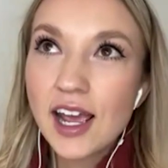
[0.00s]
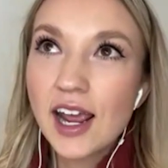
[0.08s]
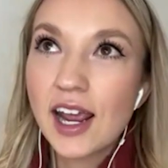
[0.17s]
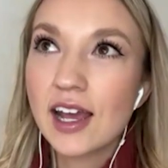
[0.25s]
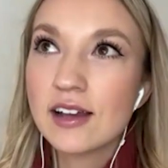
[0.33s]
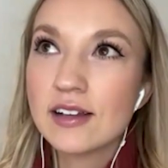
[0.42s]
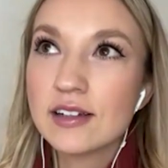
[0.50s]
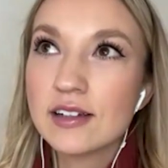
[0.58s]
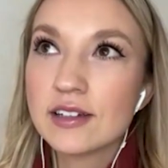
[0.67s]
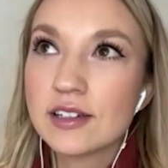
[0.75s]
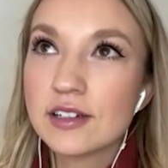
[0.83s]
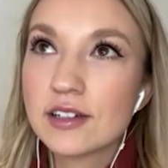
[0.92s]

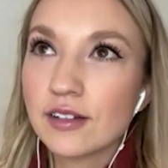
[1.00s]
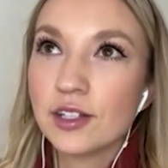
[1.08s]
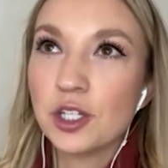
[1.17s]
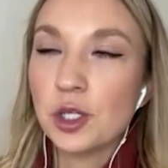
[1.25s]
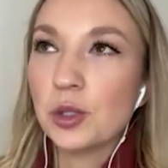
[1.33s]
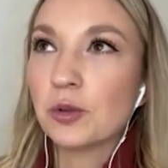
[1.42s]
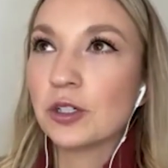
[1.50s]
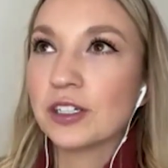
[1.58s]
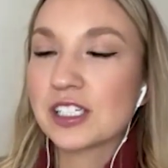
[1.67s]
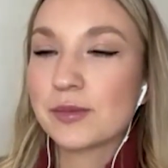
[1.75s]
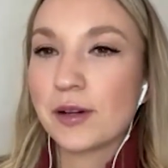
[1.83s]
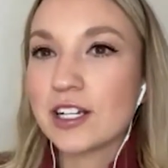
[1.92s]
And you will
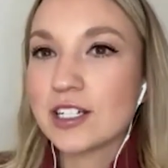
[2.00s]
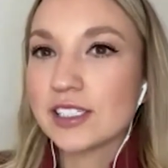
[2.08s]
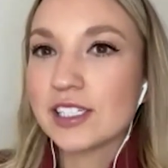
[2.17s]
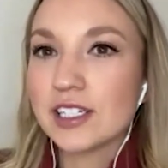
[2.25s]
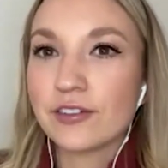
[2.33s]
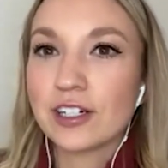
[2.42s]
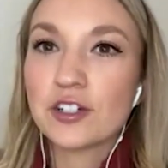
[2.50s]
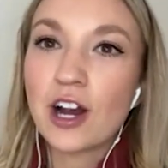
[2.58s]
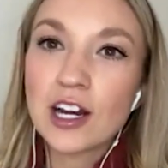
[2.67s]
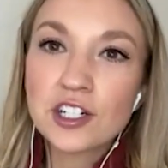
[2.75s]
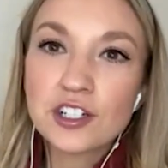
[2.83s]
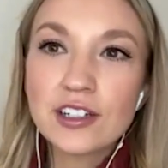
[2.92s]
experience the different
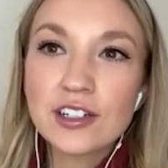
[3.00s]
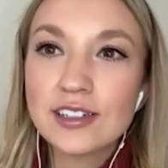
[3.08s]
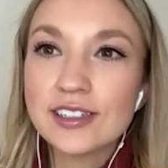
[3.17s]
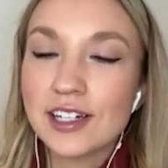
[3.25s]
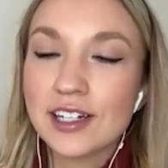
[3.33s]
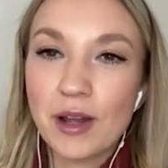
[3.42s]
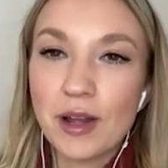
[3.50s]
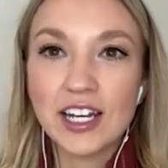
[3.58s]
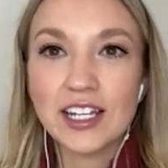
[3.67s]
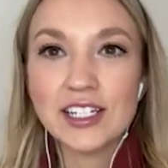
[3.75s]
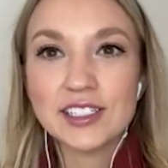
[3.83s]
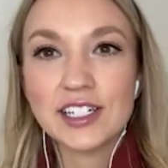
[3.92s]
attractions and
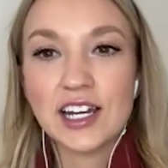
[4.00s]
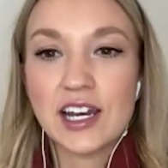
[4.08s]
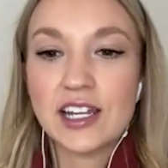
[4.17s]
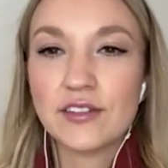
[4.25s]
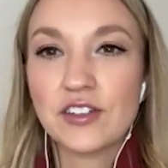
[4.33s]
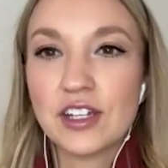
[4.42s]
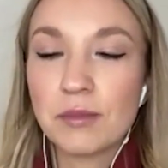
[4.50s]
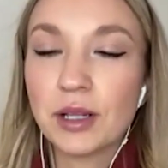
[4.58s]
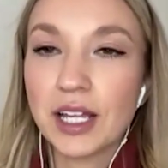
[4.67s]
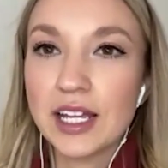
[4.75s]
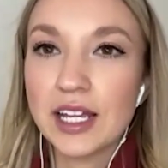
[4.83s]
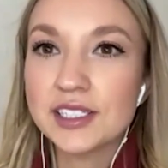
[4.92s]
amenities in any given
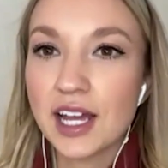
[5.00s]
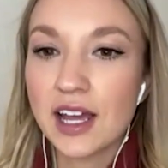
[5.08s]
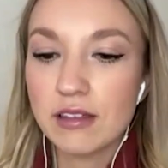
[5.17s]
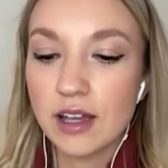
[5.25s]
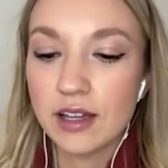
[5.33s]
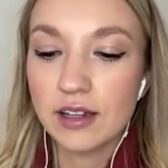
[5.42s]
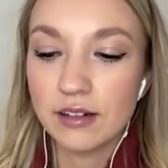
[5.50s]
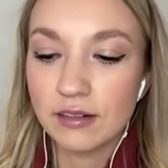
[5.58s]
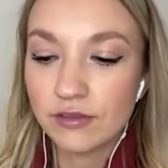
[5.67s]
place and then